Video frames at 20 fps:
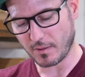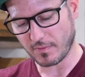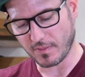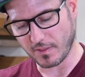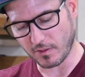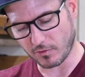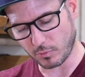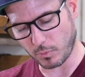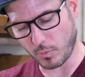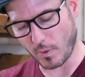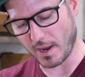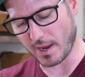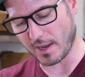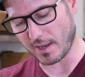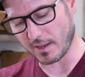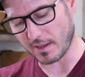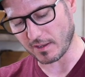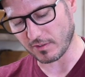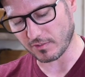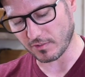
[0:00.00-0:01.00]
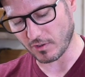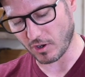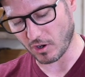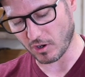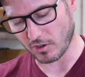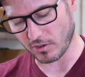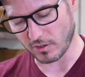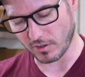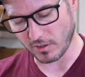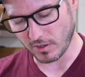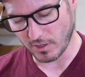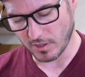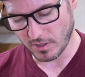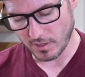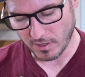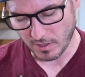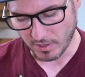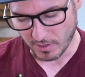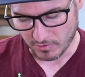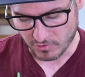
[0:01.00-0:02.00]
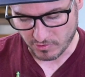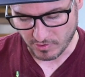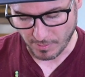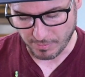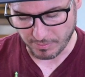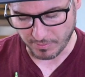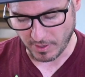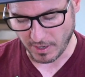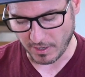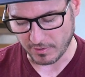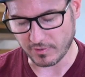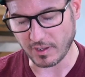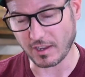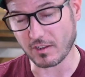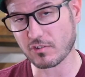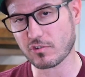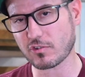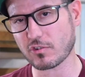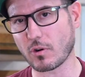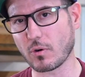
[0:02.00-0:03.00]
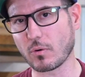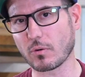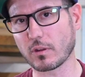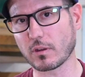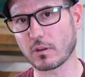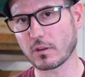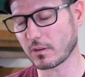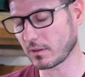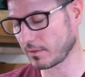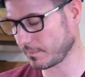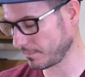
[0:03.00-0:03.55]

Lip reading: This way it's not going to jeopardize that shoulder.